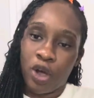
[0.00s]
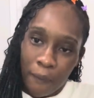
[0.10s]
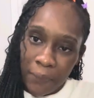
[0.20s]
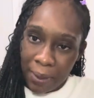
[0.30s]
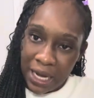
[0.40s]
up
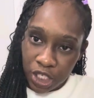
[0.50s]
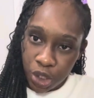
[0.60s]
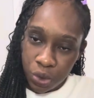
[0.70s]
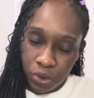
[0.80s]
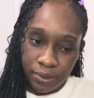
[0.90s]
my
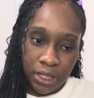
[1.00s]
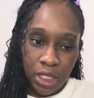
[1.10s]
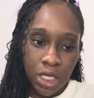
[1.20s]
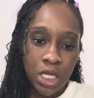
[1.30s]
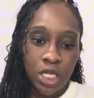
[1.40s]
bathroom.
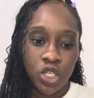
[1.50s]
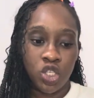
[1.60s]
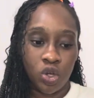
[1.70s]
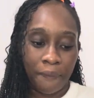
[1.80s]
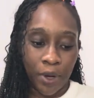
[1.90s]

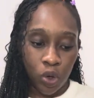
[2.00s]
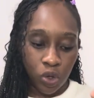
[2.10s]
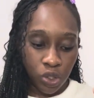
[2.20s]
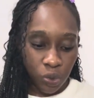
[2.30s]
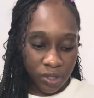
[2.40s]
So I'm gonna
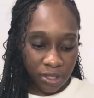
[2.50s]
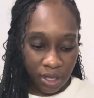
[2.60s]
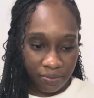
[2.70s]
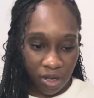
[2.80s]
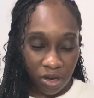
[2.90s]
use
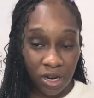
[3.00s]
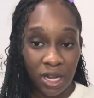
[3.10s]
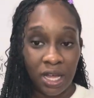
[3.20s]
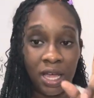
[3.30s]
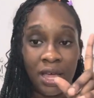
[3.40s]
them here.
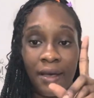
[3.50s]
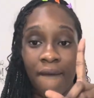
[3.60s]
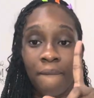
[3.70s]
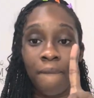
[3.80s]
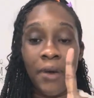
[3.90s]

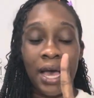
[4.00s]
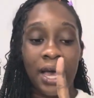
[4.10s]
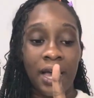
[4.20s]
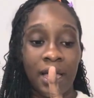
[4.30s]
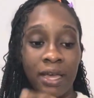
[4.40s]

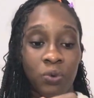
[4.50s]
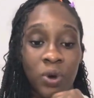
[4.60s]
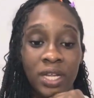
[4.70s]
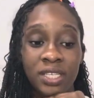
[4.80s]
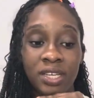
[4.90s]
I
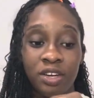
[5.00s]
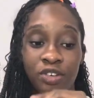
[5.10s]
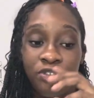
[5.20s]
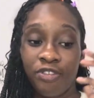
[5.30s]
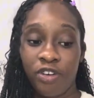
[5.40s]
wanted the
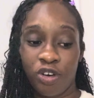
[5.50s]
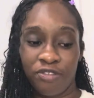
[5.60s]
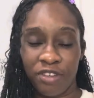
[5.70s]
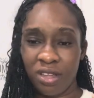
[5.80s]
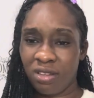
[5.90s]

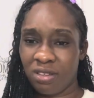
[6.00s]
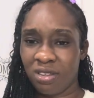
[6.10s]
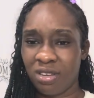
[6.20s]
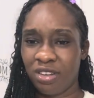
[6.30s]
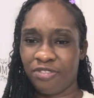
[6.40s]
fluffy
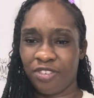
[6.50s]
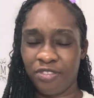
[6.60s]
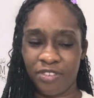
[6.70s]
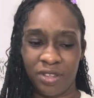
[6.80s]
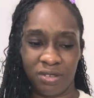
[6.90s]

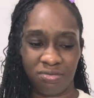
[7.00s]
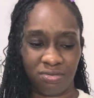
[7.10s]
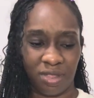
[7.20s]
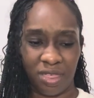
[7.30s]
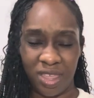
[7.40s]

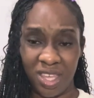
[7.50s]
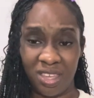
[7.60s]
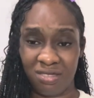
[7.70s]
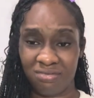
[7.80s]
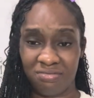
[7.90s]

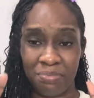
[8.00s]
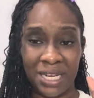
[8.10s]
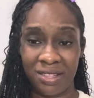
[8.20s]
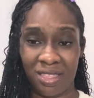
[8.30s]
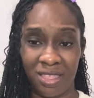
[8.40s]
thingy,
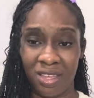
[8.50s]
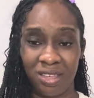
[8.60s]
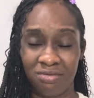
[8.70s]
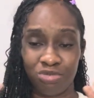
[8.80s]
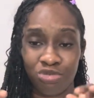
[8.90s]
mat
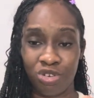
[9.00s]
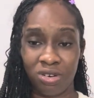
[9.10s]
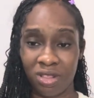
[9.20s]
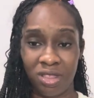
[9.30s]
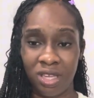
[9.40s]
thingy, rug
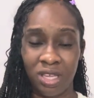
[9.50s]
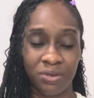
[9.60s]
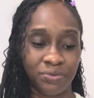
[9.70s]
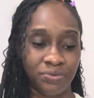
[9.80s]
thingy.